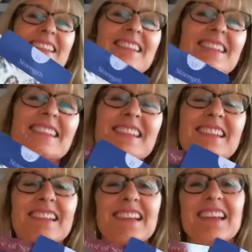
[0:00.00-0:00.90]

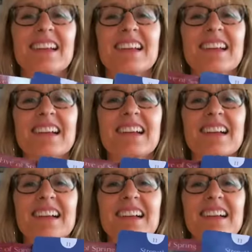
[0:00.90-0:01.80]

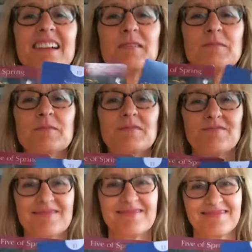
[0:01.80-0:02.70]

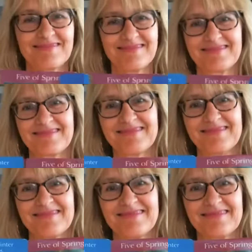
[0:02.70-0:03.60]

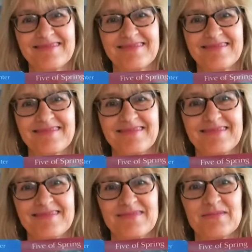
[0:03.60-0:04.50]

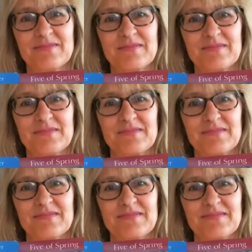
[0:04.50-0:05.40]

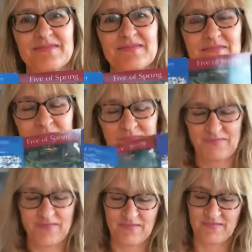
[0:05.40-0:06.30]

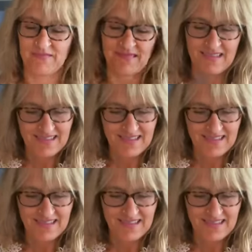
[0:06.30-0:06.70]
(no one is talking)